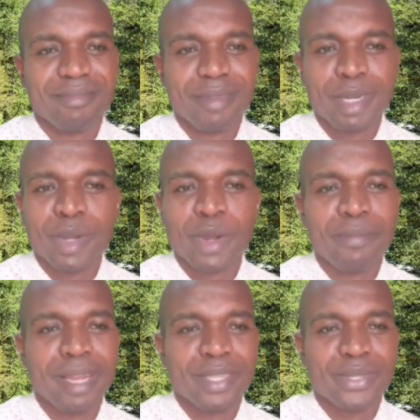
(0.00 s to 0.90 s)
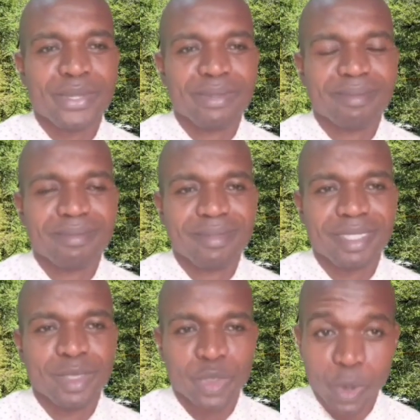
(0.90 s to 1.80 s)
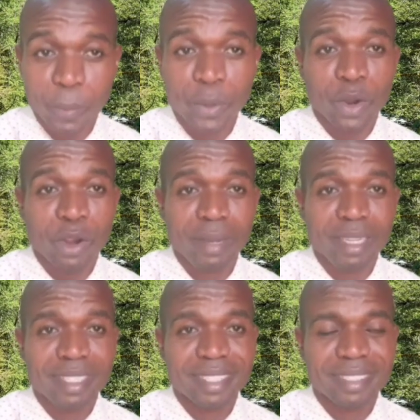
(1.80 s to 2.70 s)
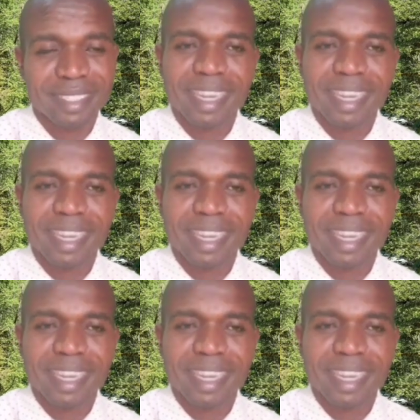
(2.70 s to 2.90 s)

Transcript: May the Lord bless you. Drop your comments.